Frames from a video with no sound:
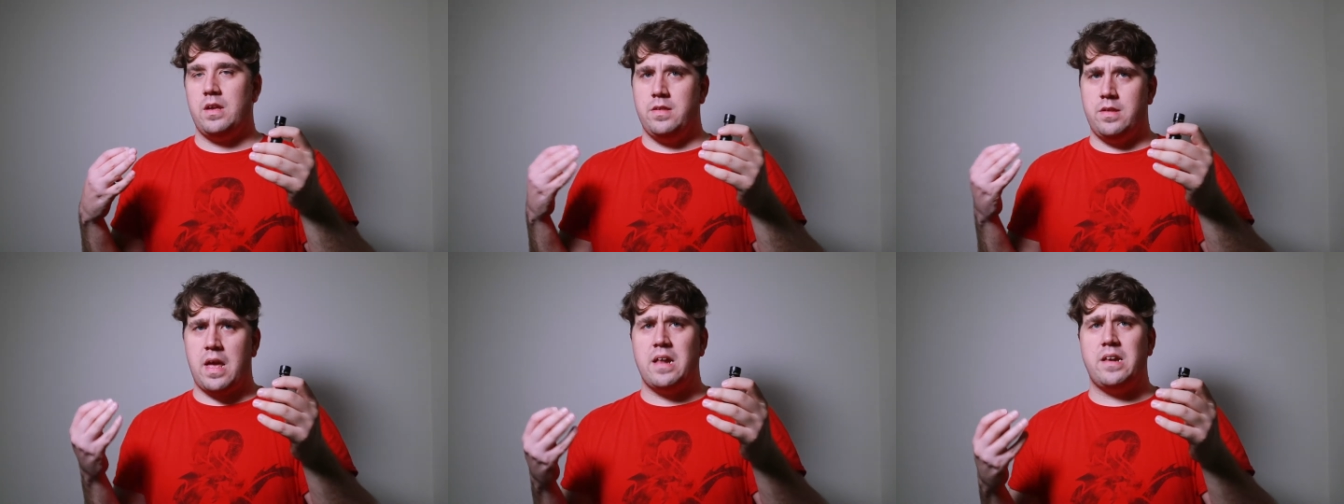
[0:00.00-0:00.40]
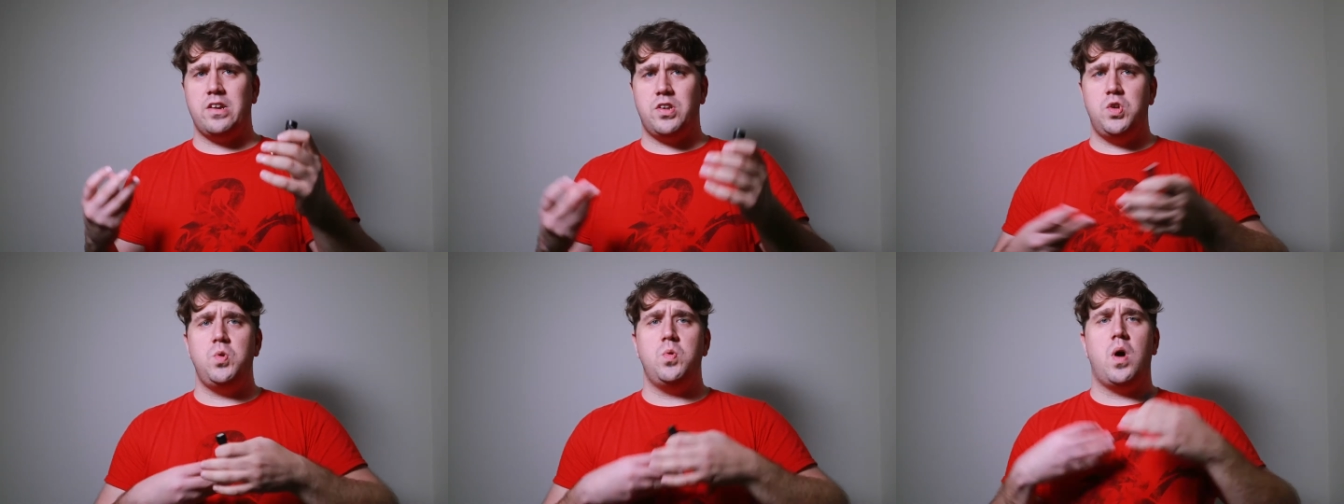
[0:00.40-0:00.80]

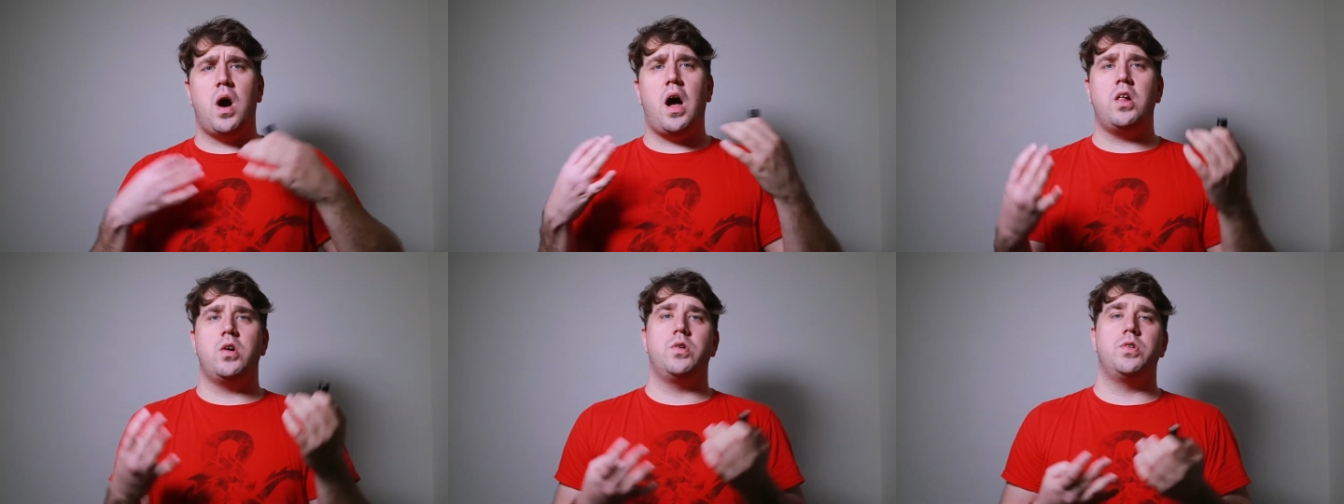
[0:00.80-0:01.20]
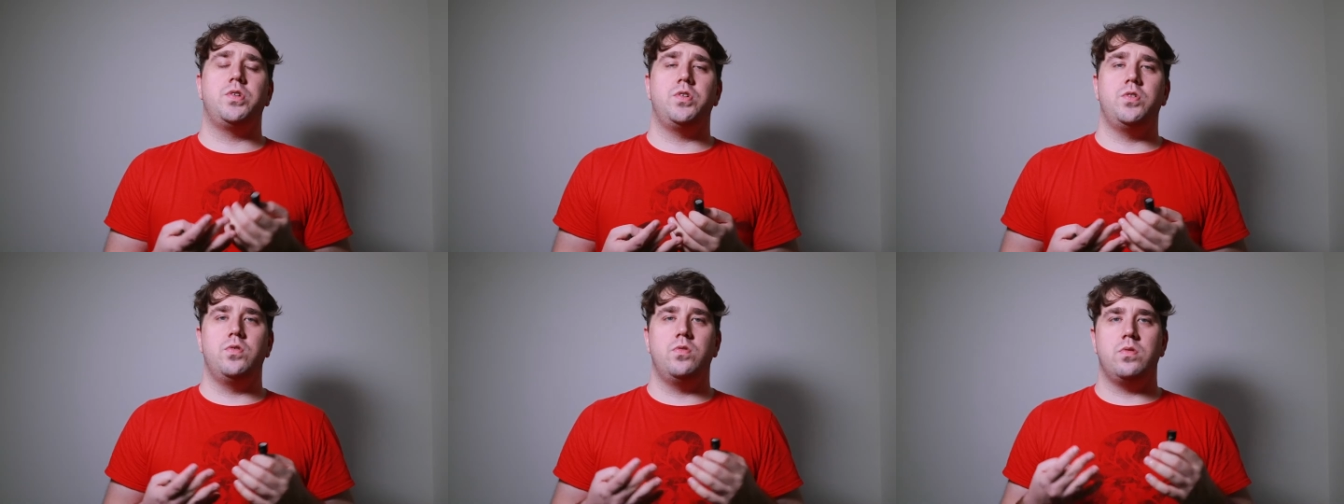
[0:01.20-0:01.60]
sounding too hollow or
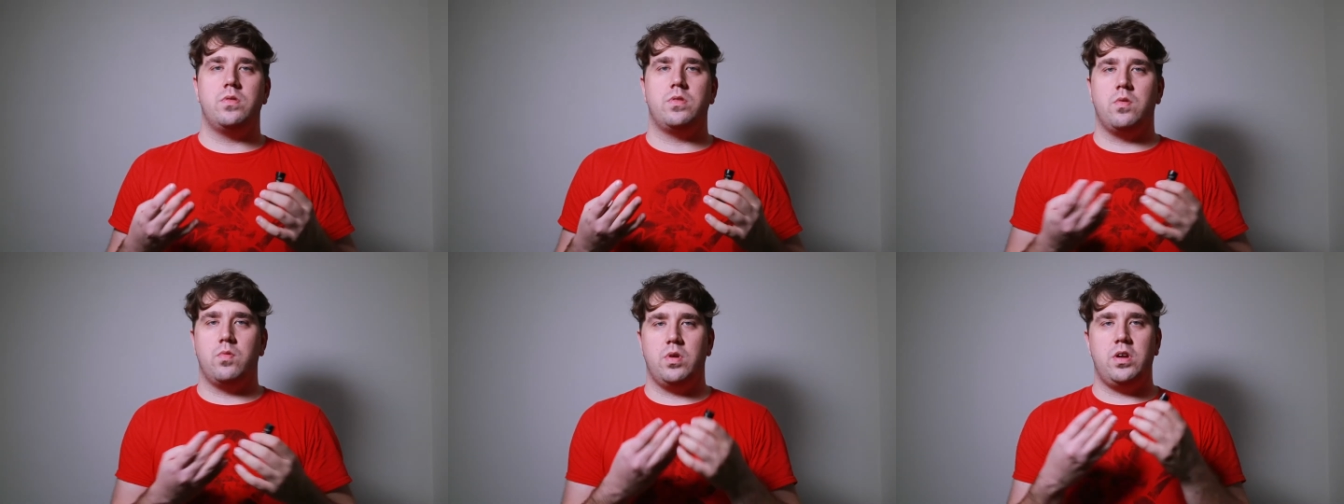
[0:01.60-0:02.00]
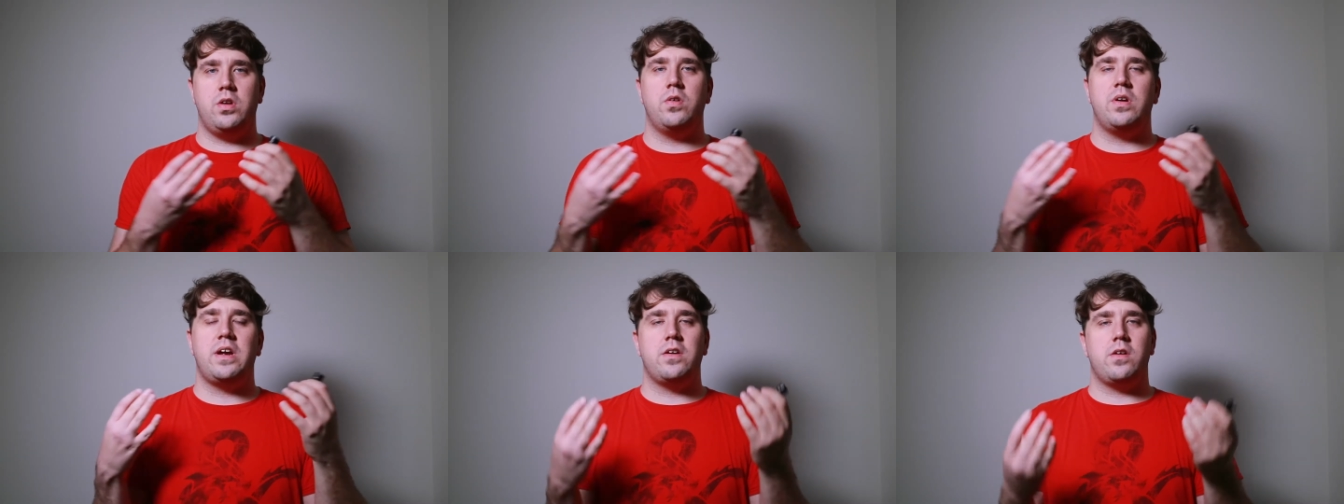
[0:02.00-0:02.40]
too,
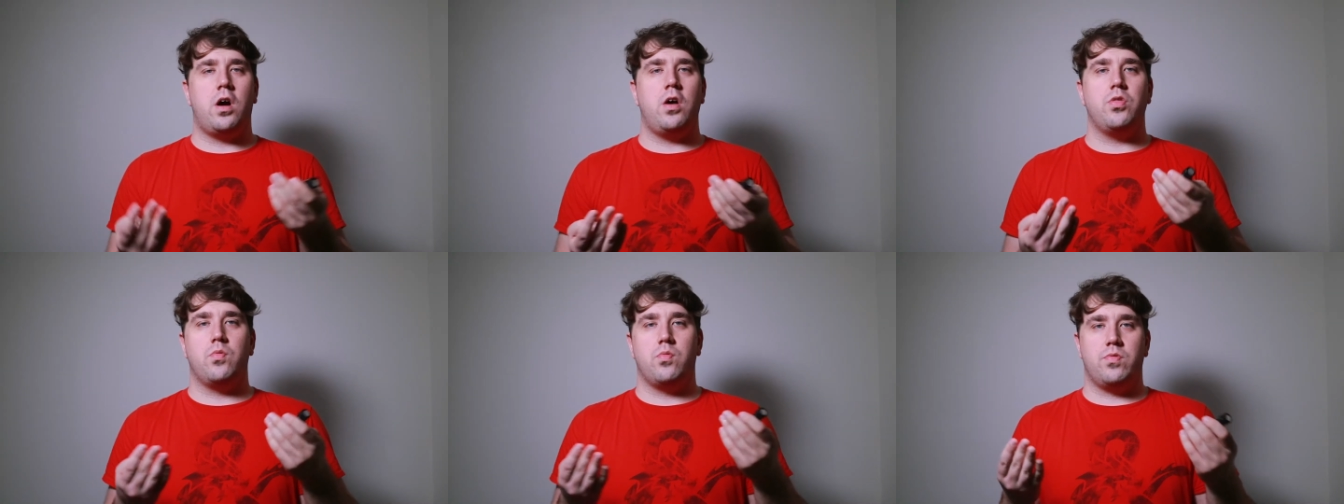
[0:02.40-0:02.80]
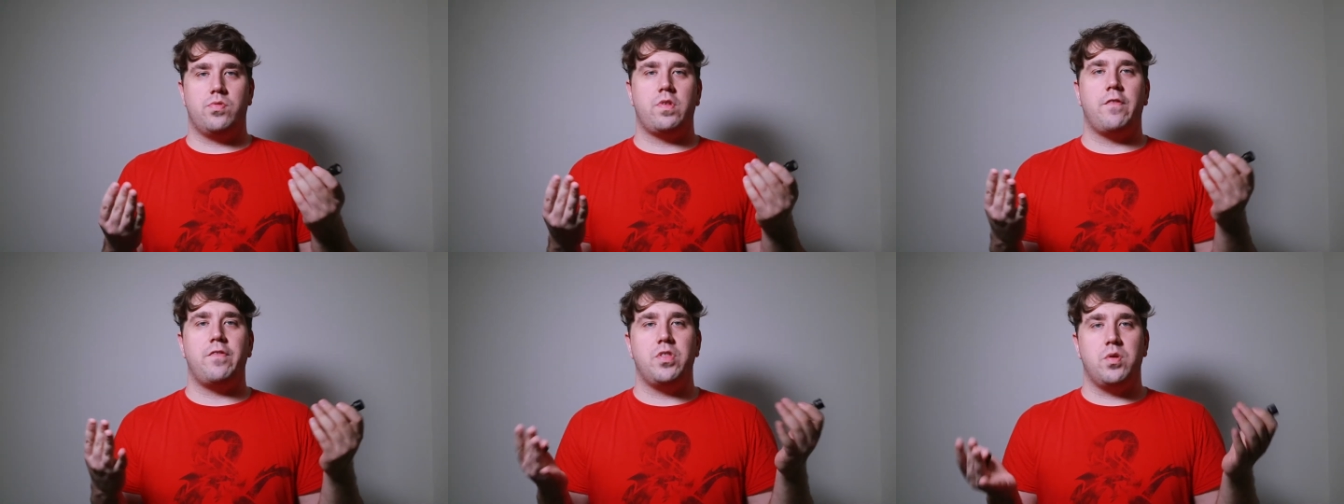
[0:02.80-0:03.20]
you don't hear all the
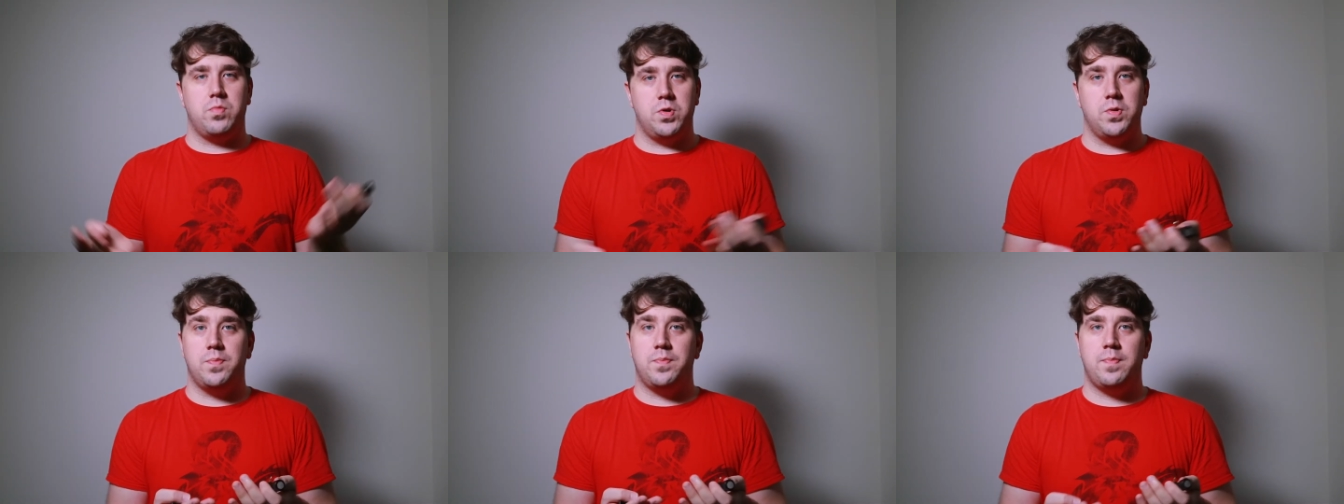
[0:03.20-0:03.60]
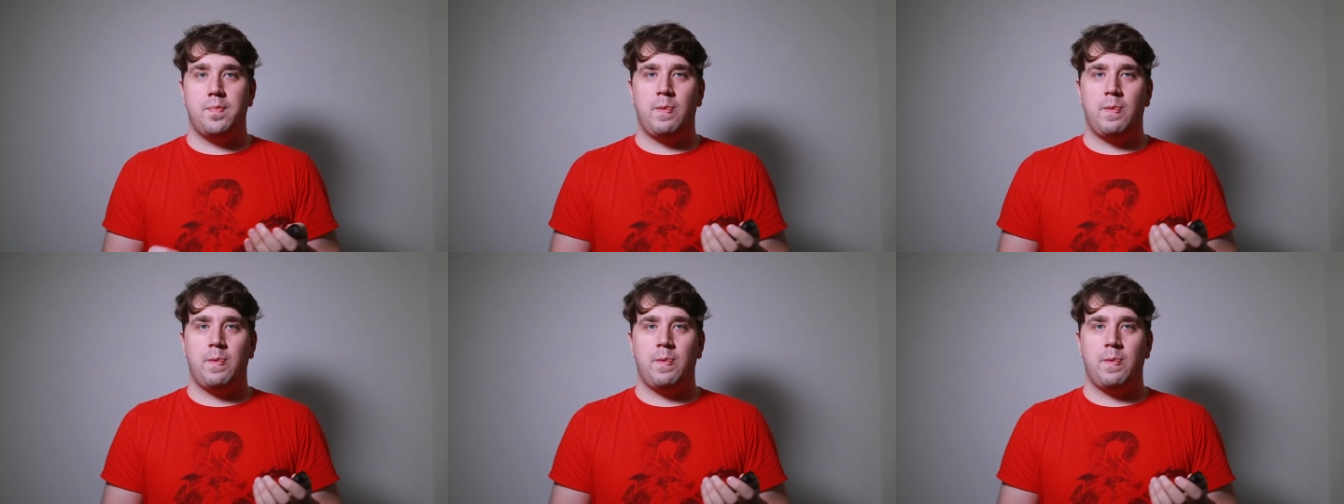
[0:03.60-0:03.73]
stuff in the room.